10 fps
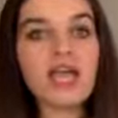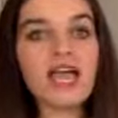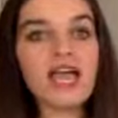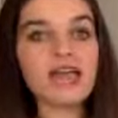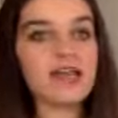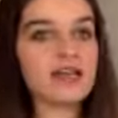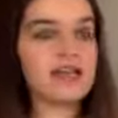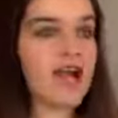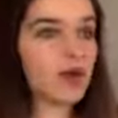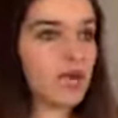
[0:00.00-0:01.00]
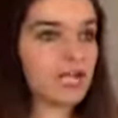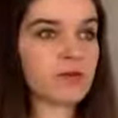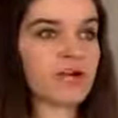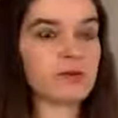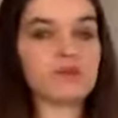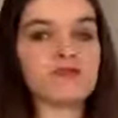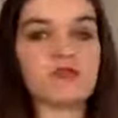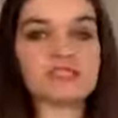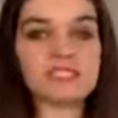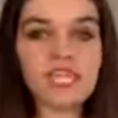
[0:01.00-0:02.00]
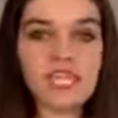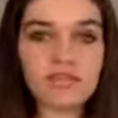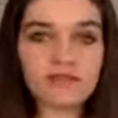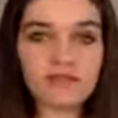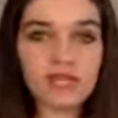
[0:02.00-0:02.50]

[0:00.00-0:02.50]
And that way your body will feel safe